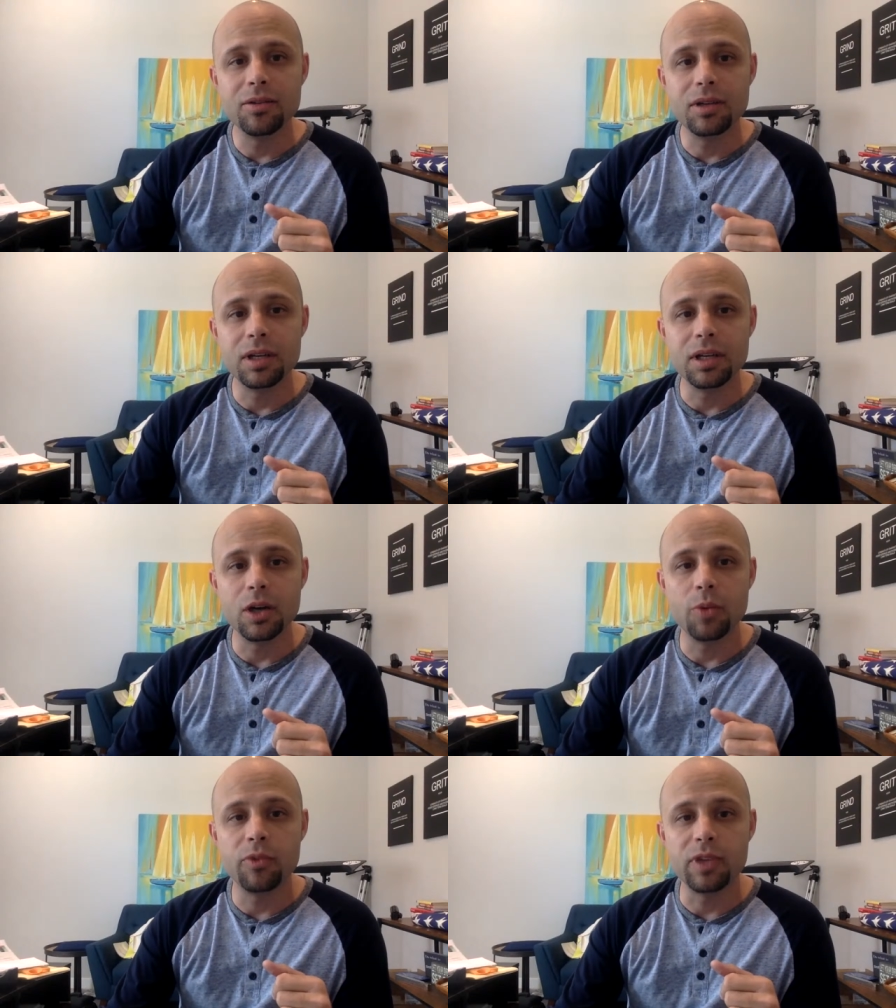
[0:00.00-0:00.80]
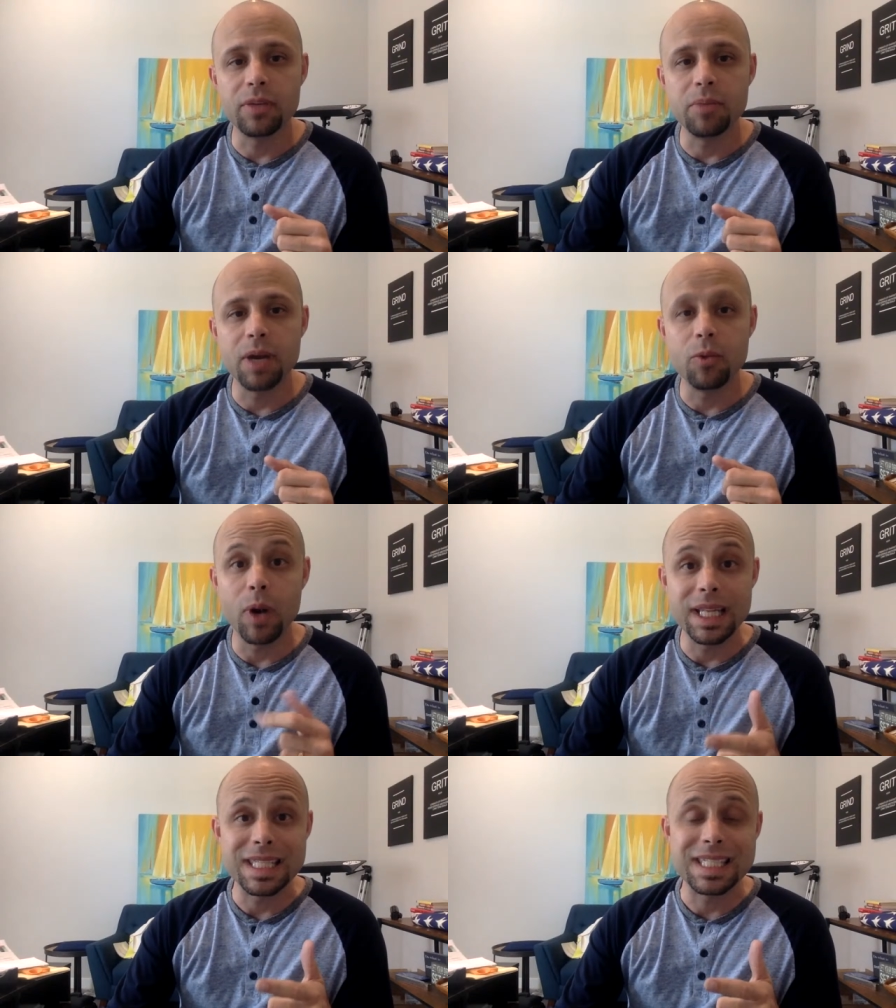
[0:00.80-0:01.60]
hopefully by
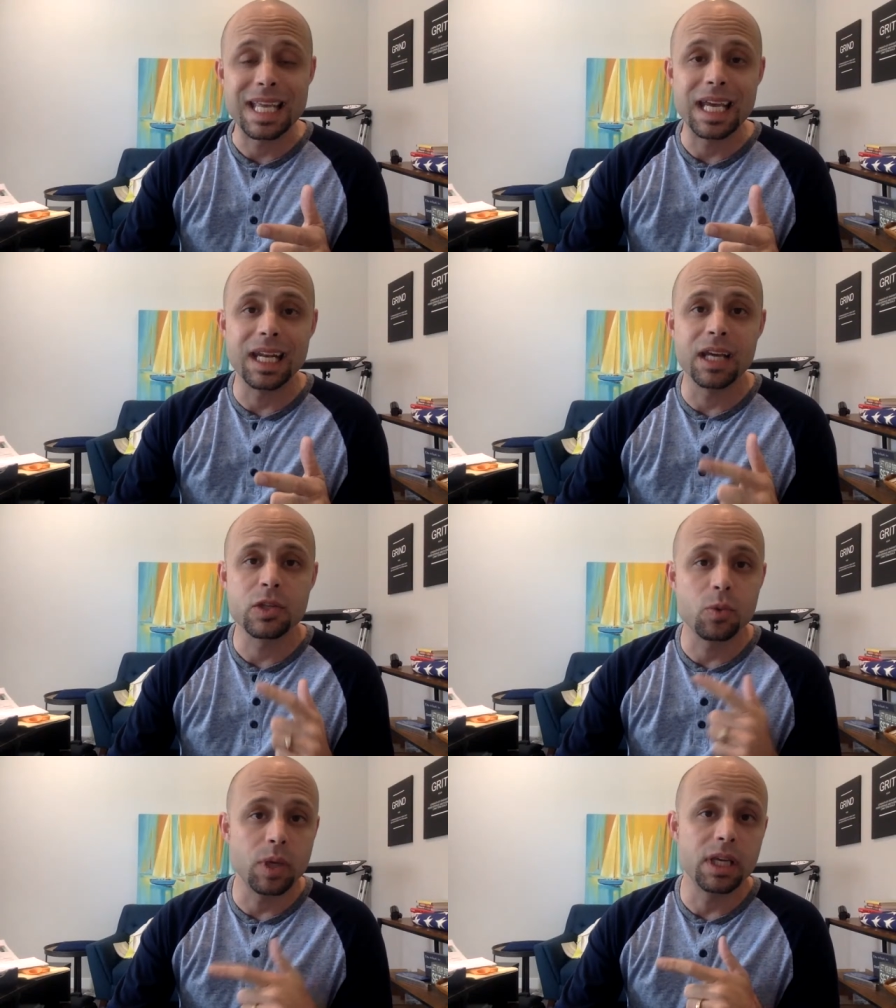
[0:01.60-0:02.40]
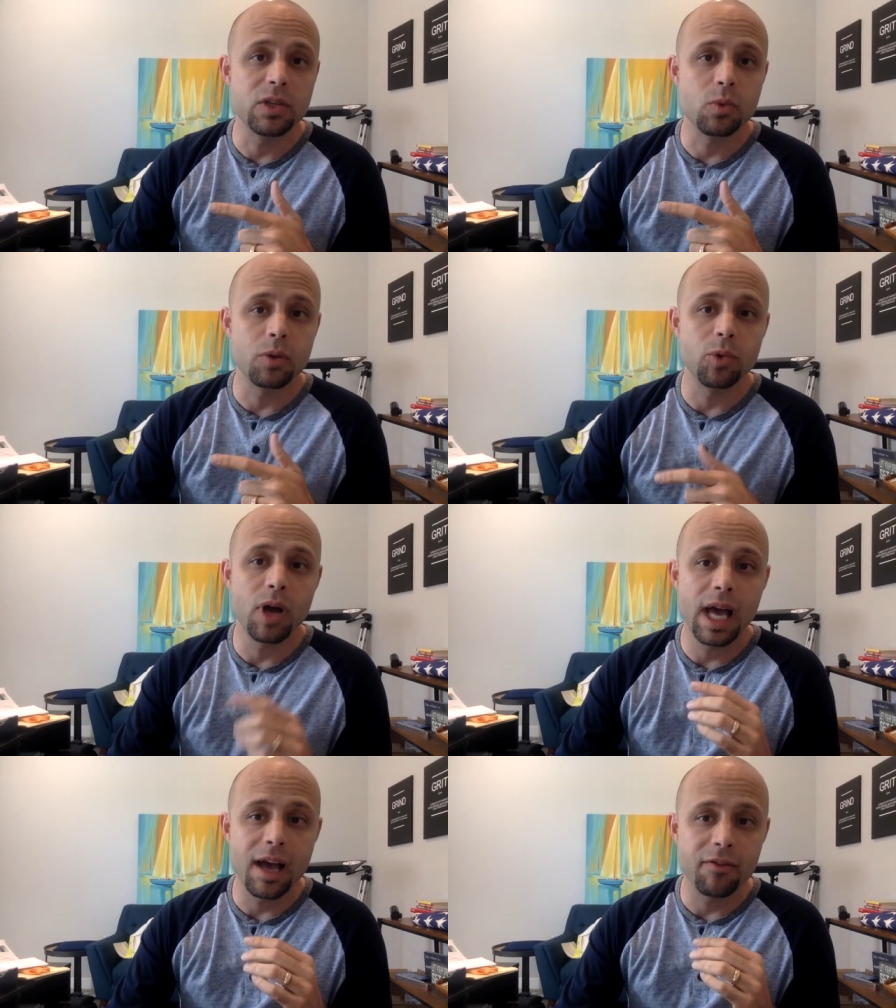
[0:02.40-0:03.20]
Wednesday next week is when we'll
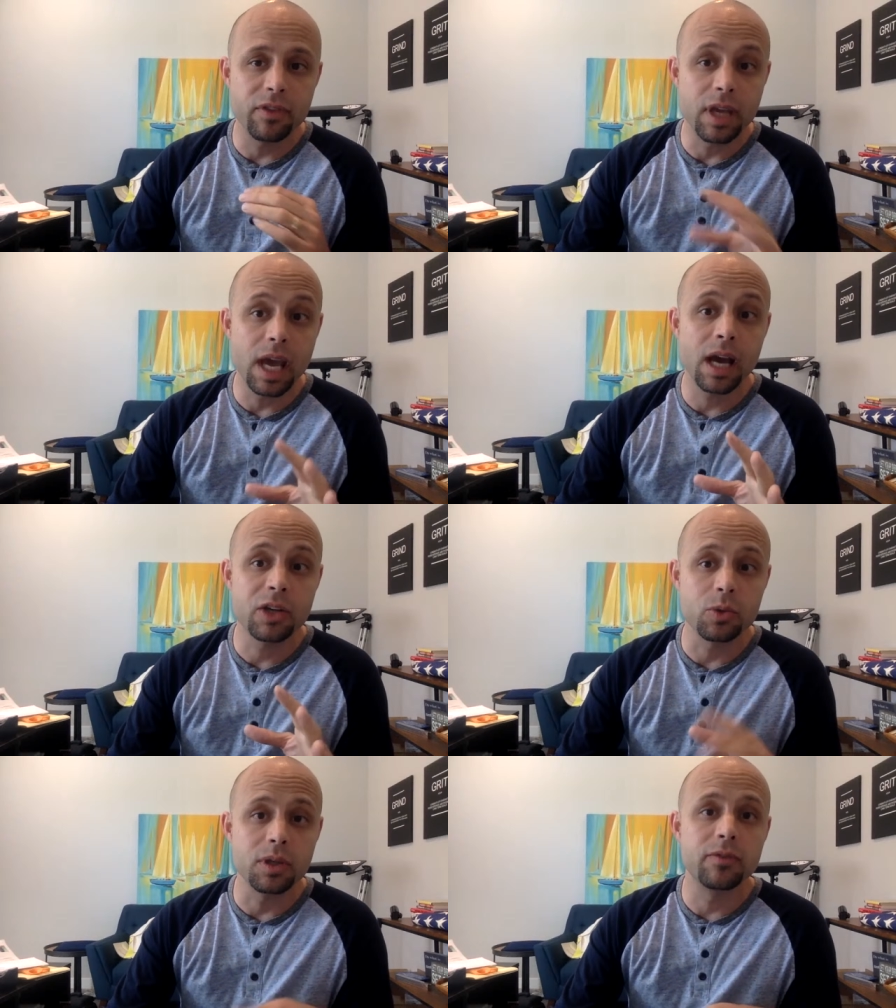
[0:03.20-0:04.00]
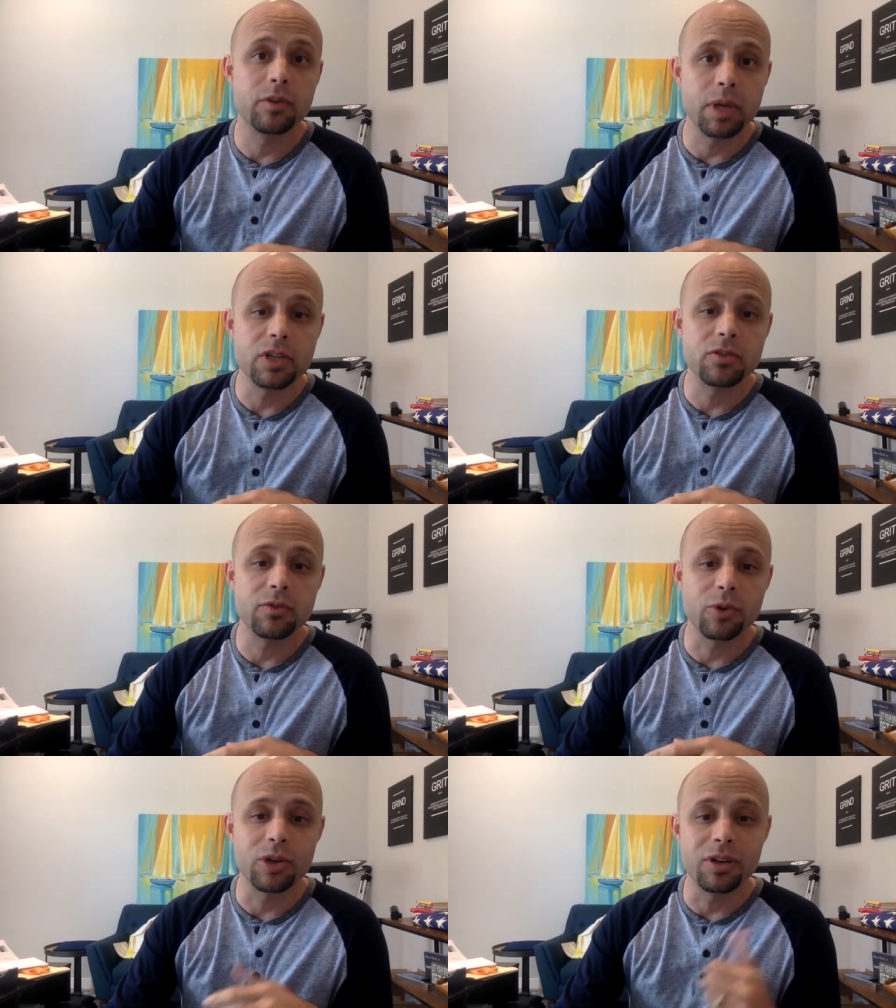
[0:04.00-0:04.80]
have the actual information
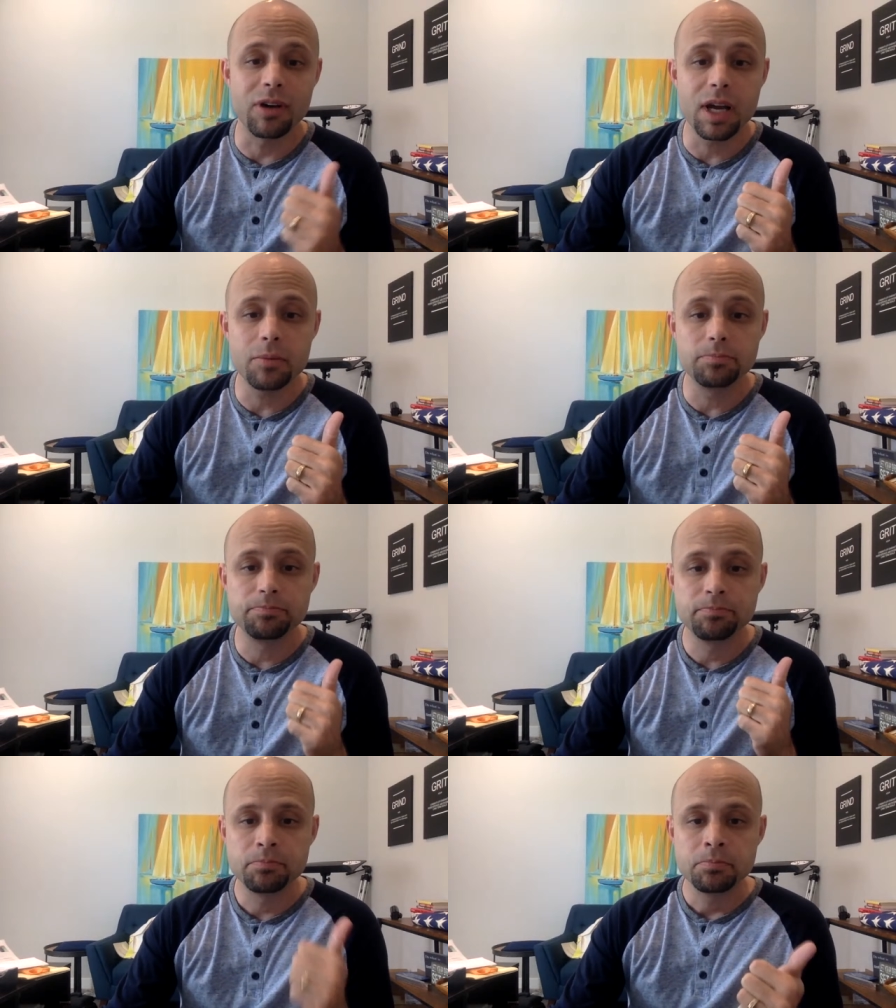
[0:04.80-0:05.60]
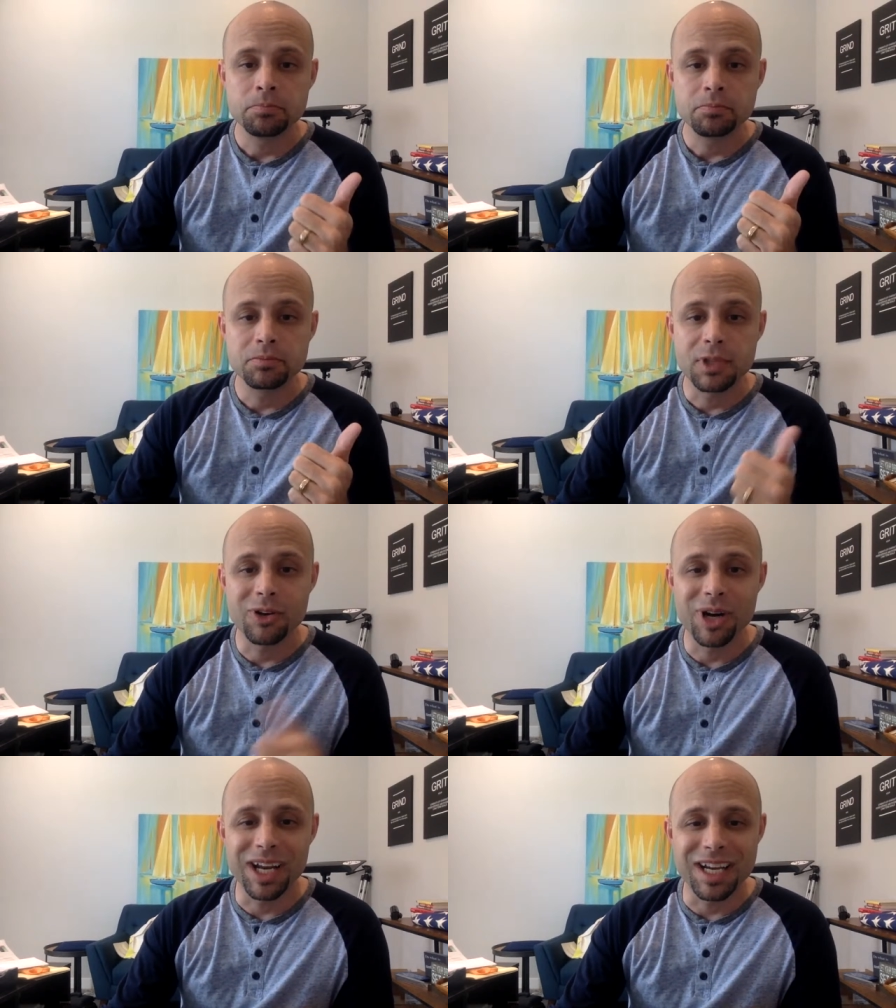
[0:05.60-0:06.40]
for you. All right. All
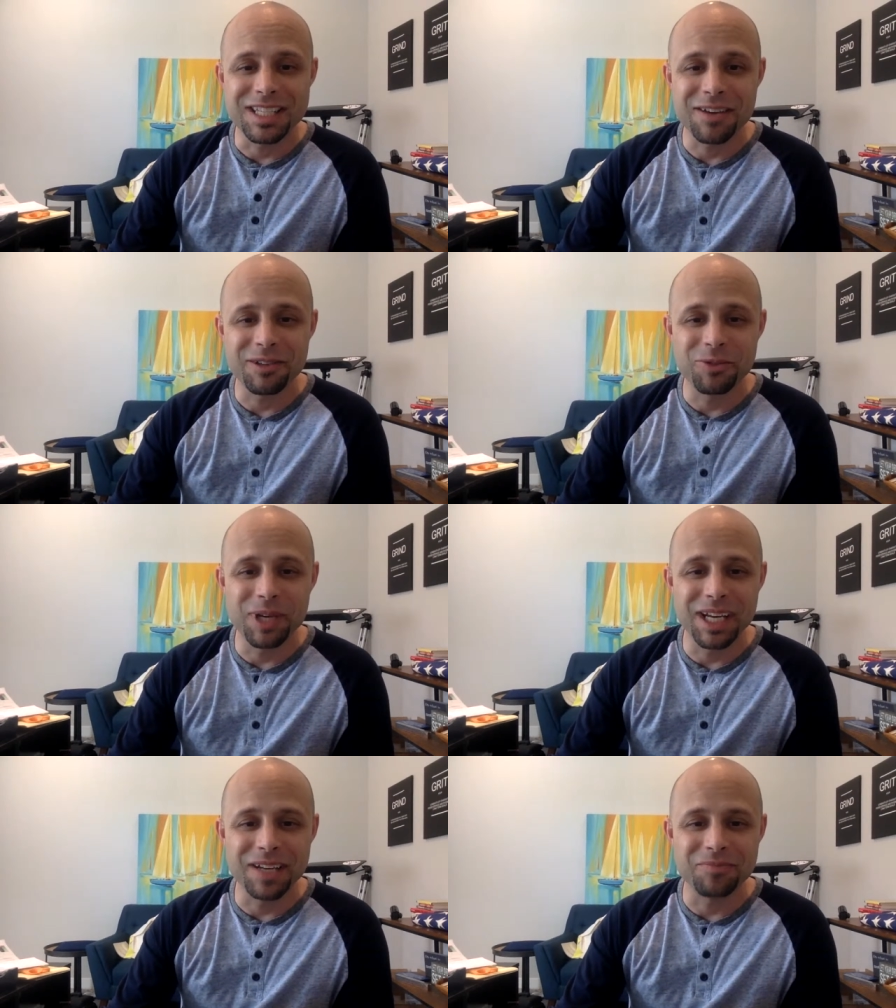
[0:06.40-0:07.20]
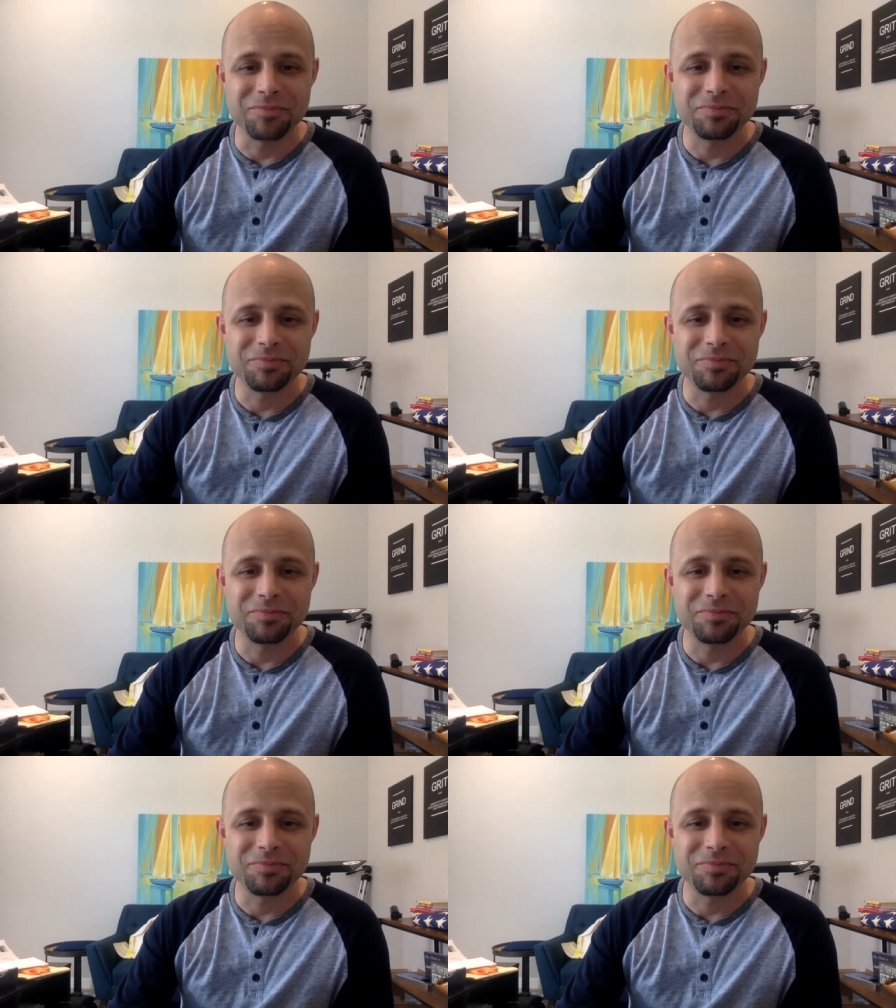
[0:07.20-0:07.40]
right, guys. Have a good weekend.